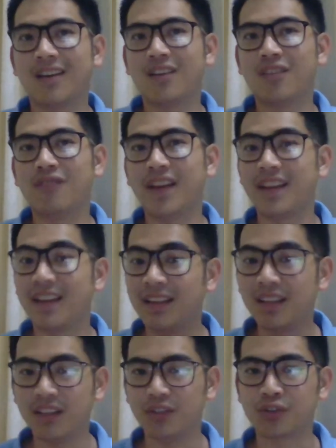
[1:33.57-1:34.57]
when they
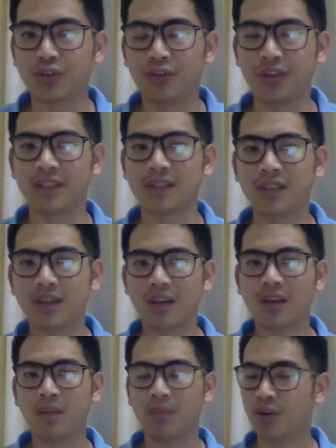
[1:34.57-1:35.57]
hear your stories,
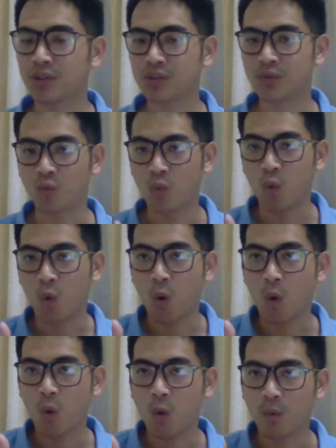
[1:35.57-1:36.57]
because
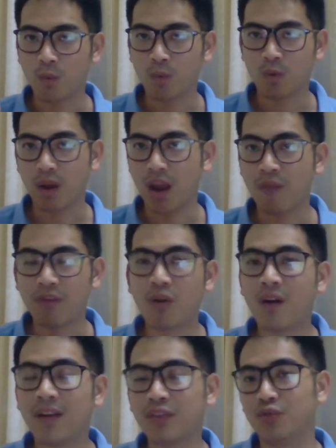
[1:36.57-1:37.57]

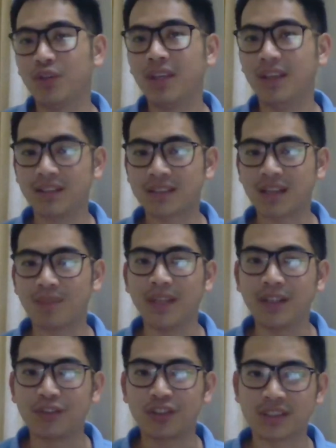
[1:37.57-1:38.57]
everyone to hear some
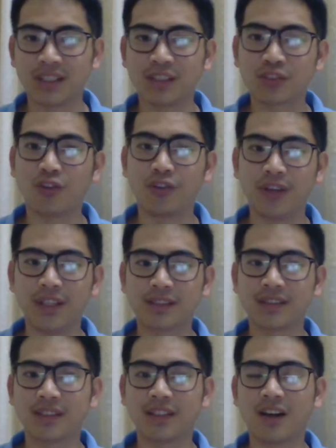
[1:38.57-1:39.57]
interesting stories
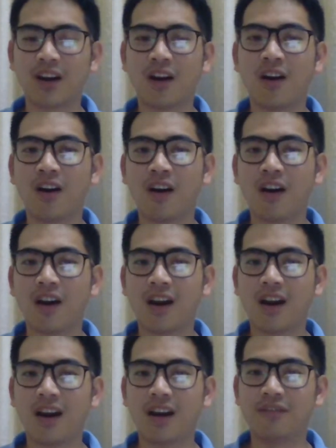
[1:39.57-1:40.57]

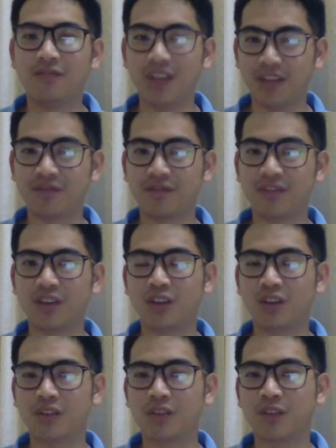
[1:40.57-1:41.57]
with
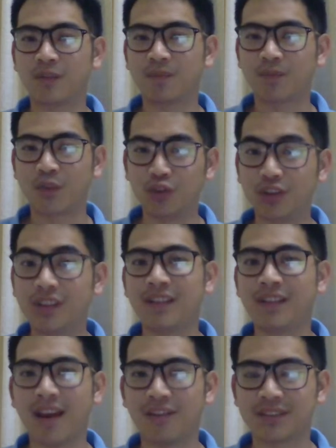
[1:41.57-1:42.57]
good
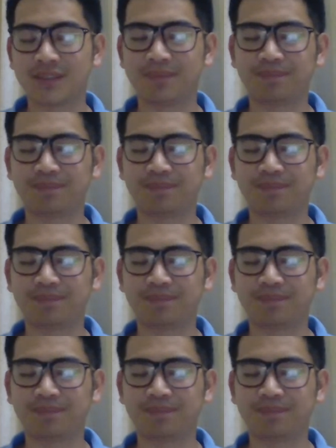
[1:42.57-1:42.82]
details.